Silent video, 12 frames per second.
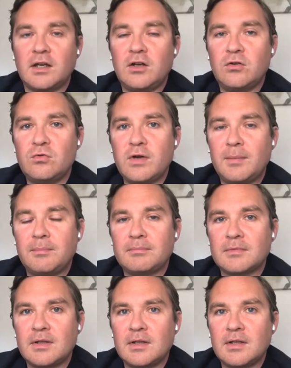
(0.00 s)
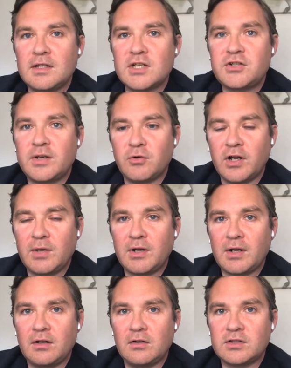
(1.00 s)
I know yesterday morning when
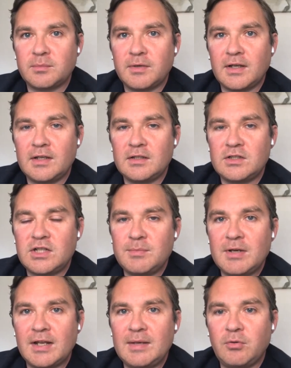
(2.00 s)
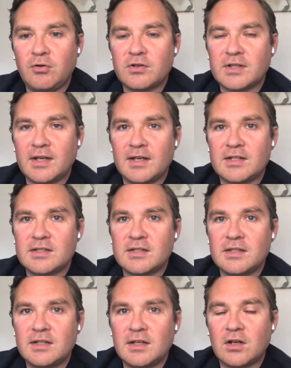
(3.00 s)
I looked in my Gmail inbox, I had
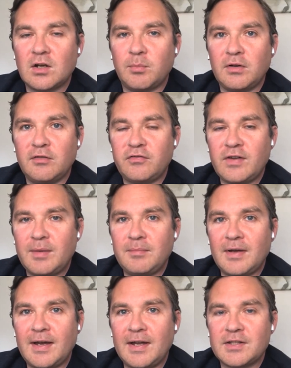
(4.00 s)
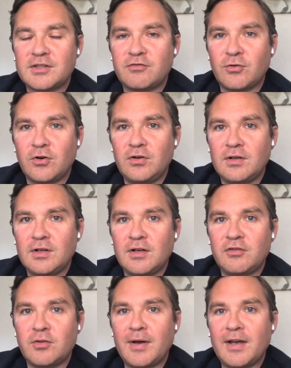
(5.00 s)
a couple of ads for
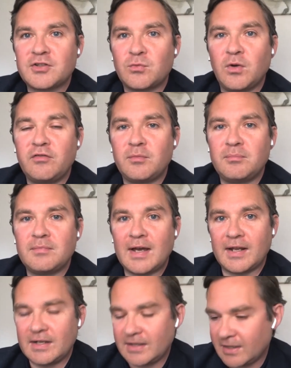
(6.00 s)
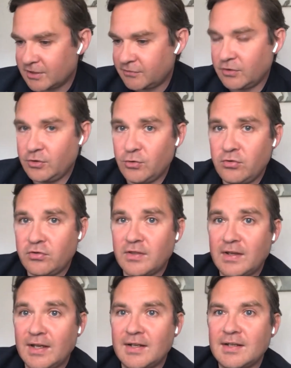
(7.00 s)
masks, one from Adidas for the youth, and then